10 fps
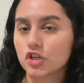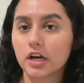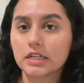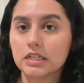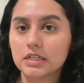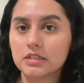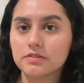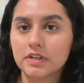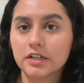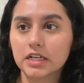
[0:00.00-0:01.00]
Johnny is
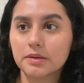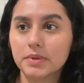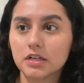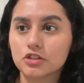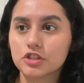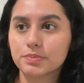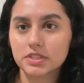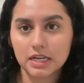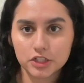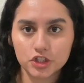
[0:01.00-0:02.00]
very much
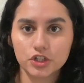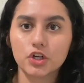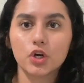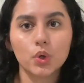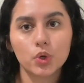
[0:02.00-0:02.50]
protector,